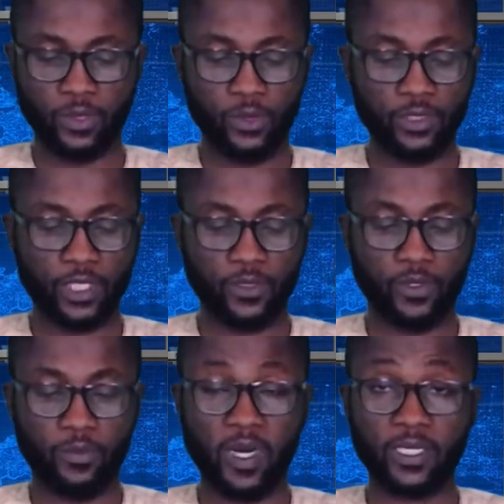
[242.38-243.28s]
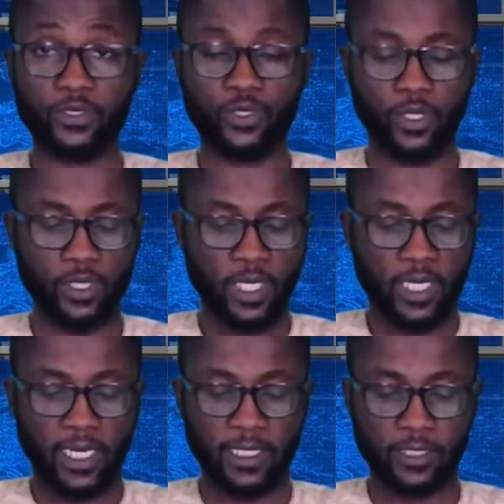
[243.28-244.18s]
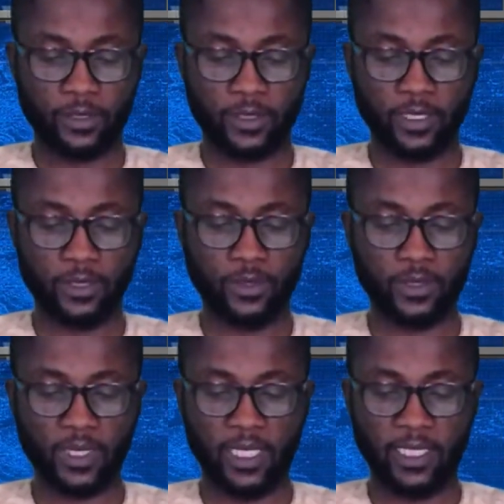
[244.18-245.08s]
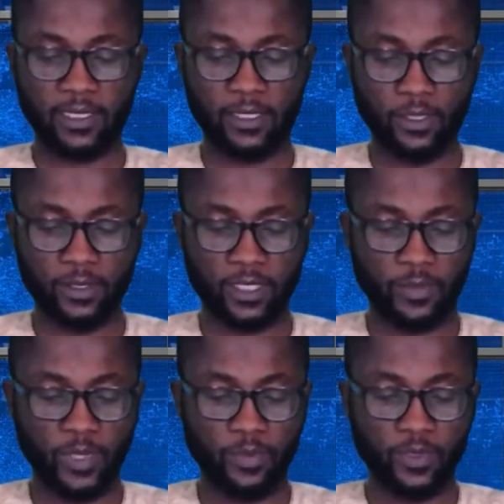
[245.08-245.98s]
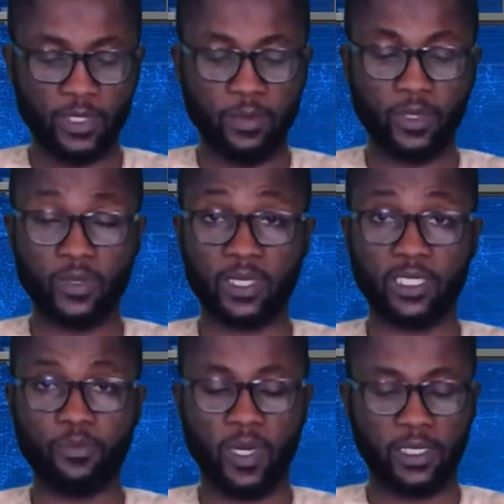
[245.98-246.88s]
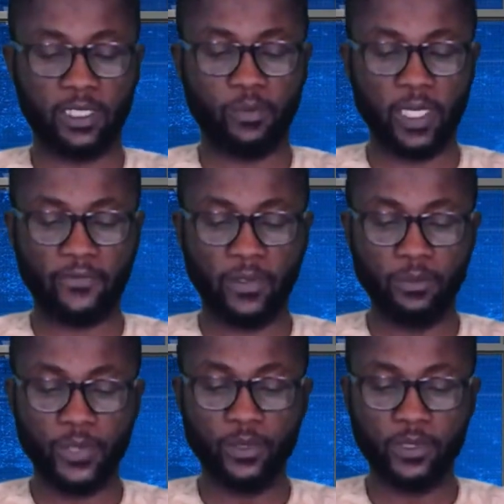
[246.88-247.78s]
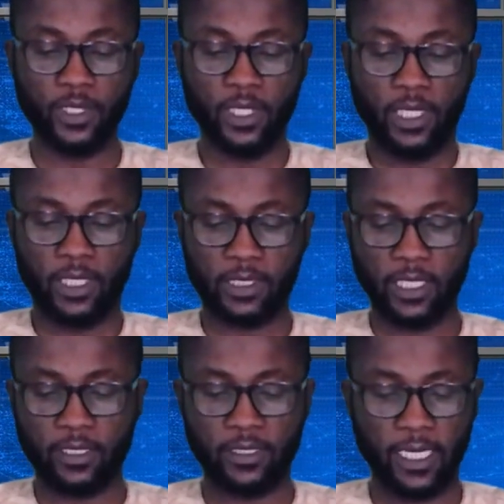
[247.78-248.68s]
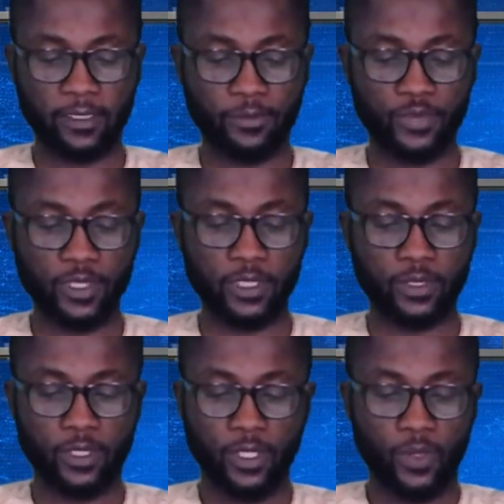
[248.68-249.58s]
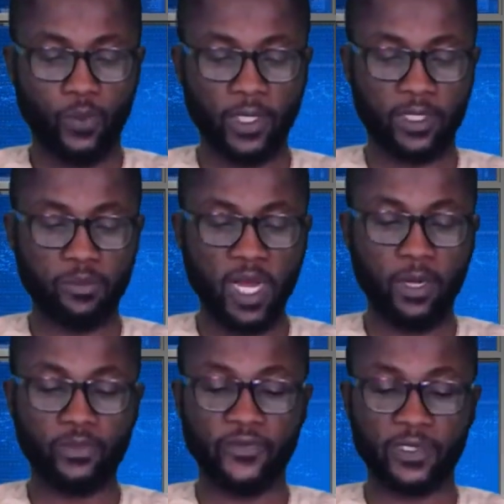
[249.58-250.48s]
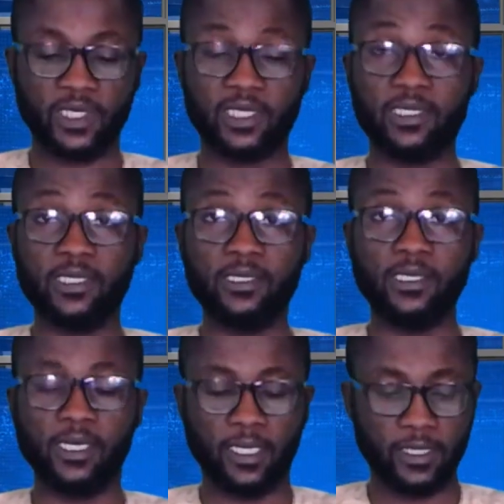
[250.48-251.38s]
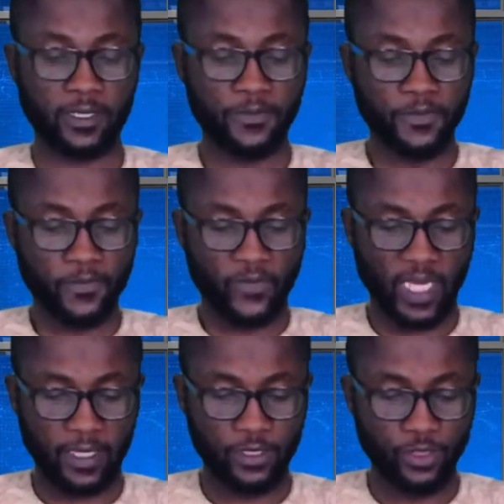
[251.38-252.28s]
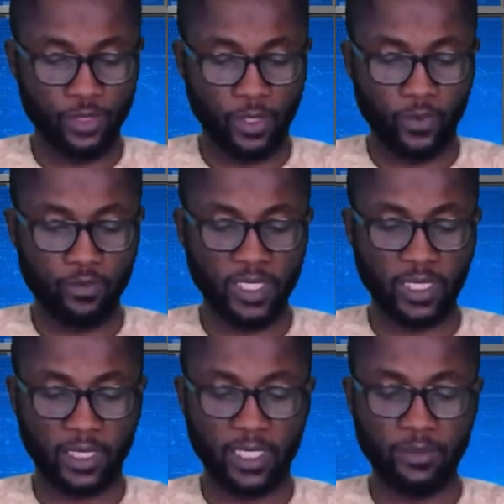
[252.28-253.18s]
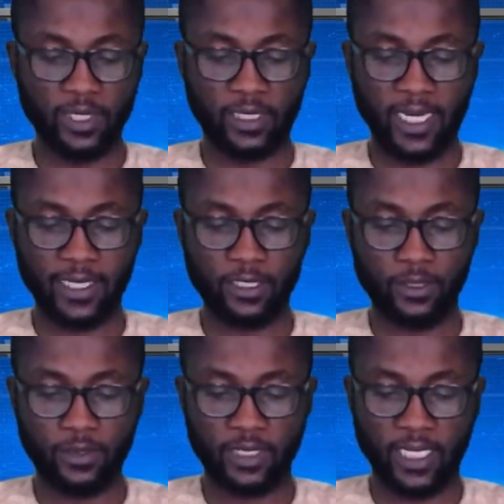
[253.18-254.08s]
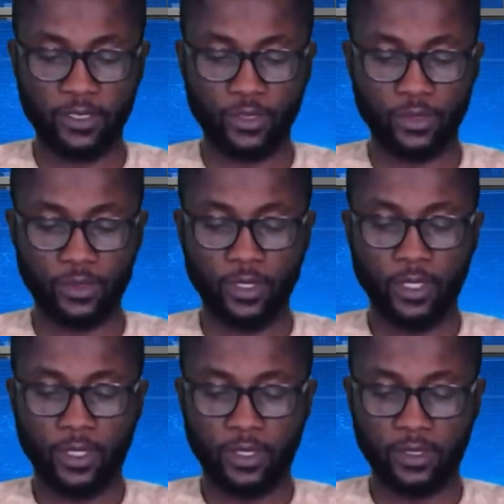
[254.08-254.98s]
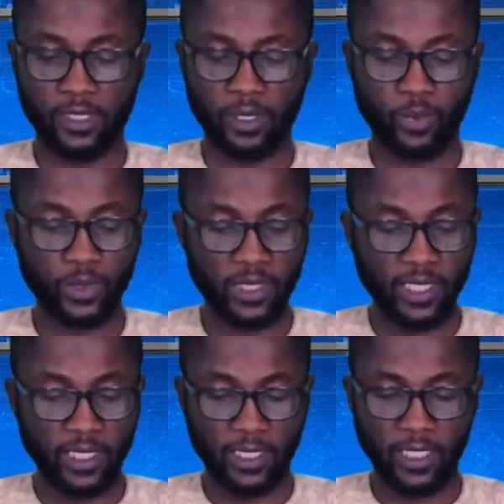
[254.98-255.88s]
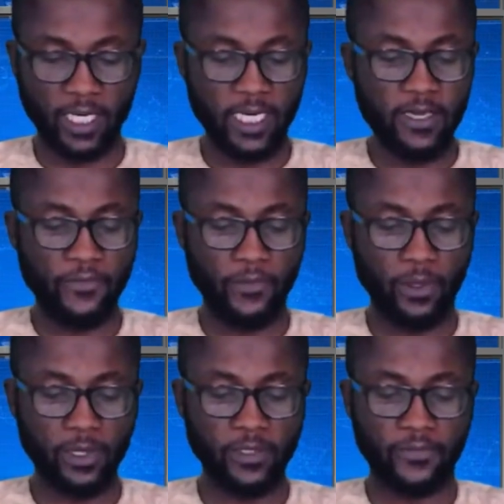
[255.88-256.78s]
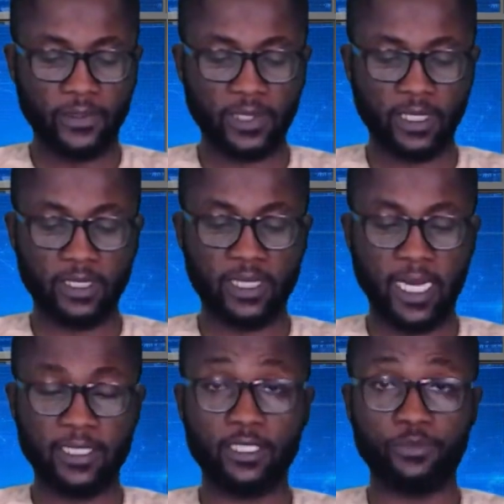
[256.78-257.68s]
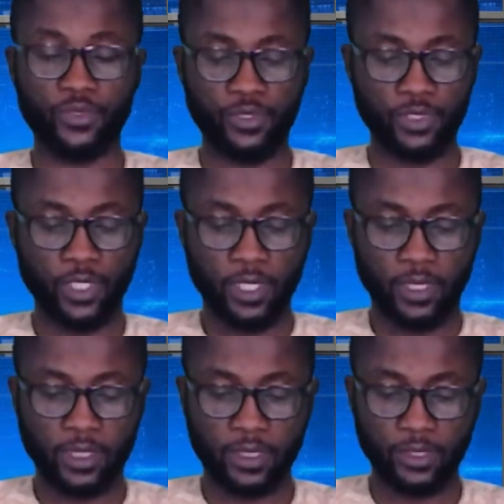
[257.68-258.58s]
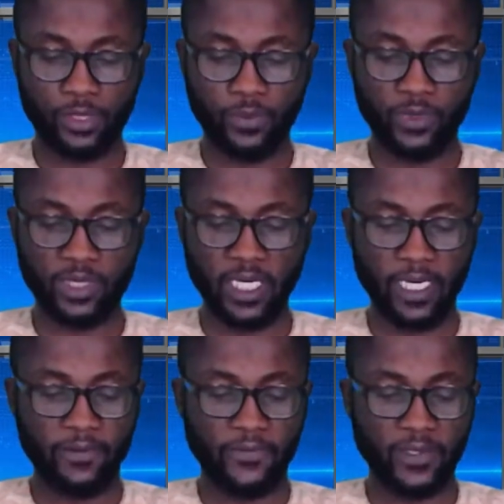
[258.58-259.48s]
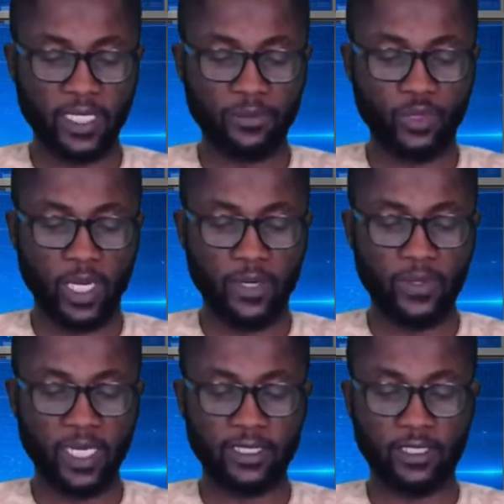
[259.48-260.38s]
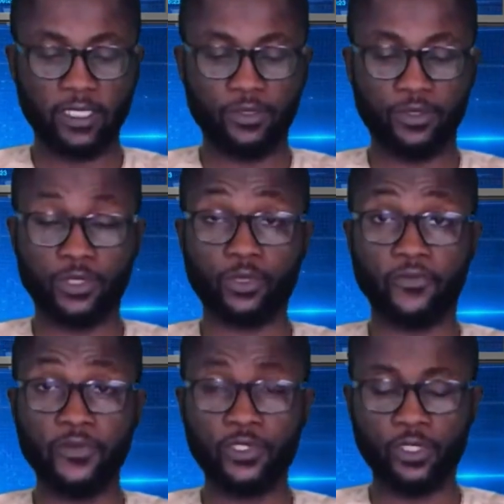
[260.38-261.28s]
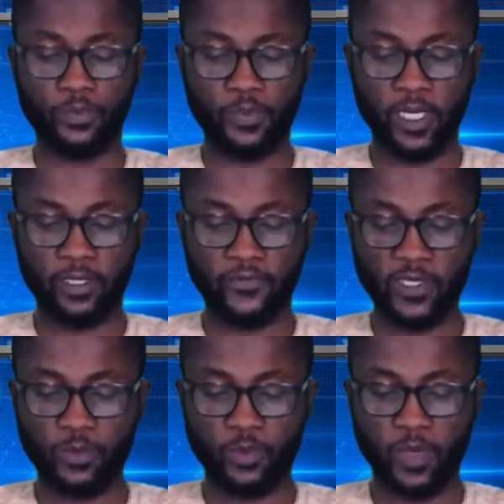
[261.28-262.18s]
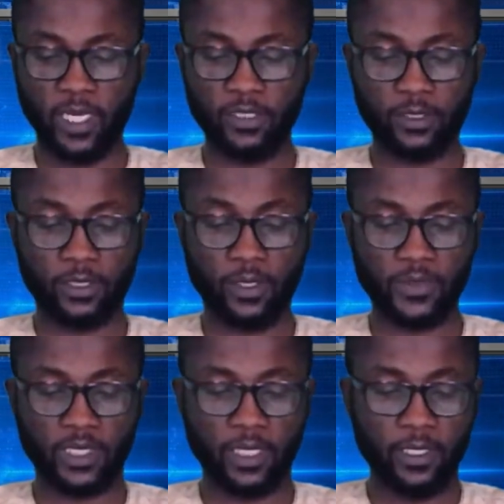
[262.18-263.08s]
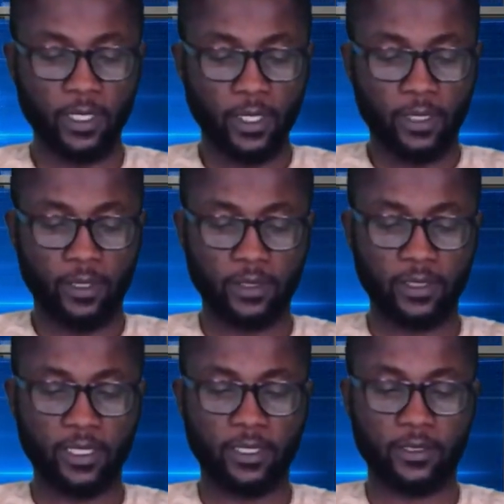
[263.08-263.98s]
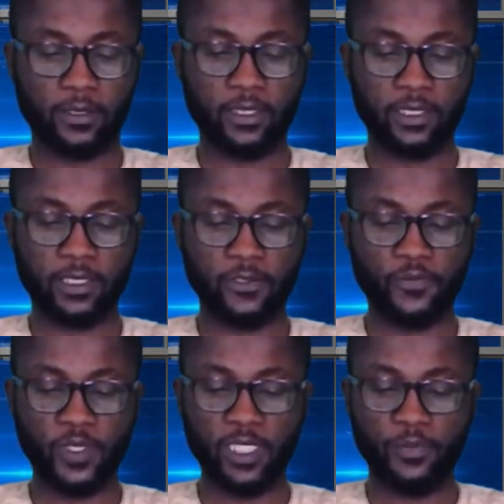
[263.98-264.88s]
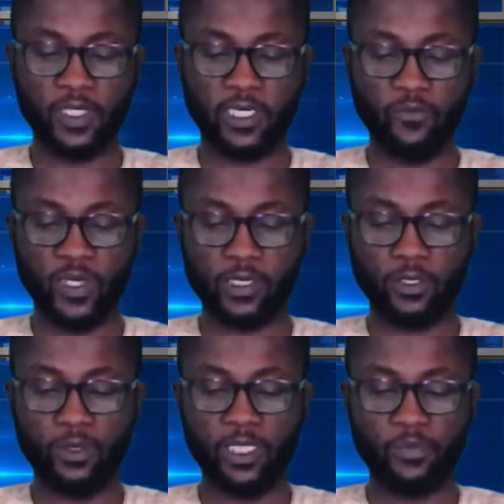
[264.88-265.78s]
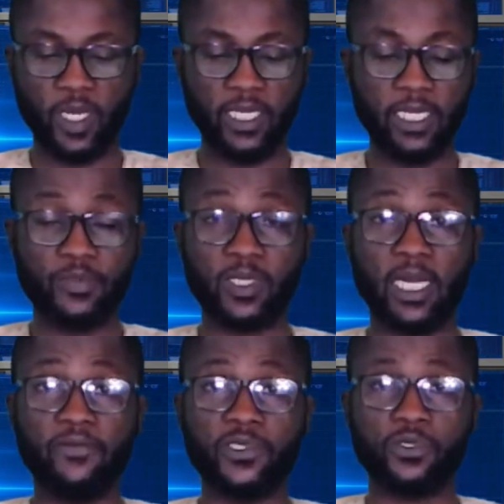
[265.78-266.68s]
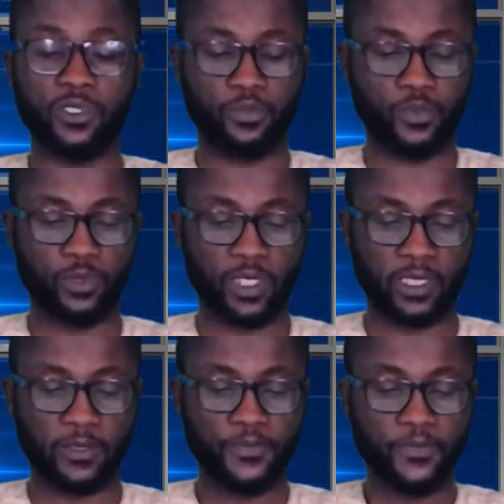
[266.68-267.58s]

Olusegun Obasanjo and his successors elected under the People's Democratic Party platform built the second Niger bridge with mouth for 16 years. Adesina, who made a claim in an article titled "In Daboski, If Only for Second Niger Bridge, This Country Won't Ever Forget Buhari," and shared on his official Facebook page on Thursday, noted that the successive PDP government only paid lip service to the project.